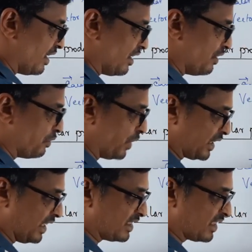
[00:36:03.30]
what
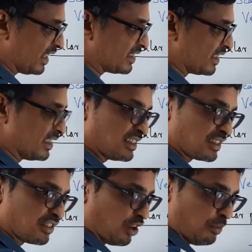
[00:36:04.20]
it says is,
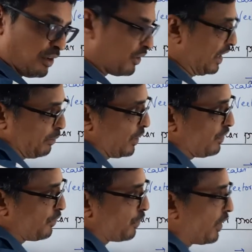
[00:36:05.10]
normally what happens
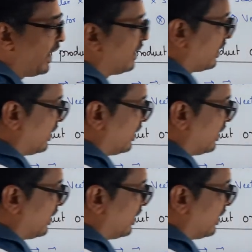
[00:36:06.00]
if you write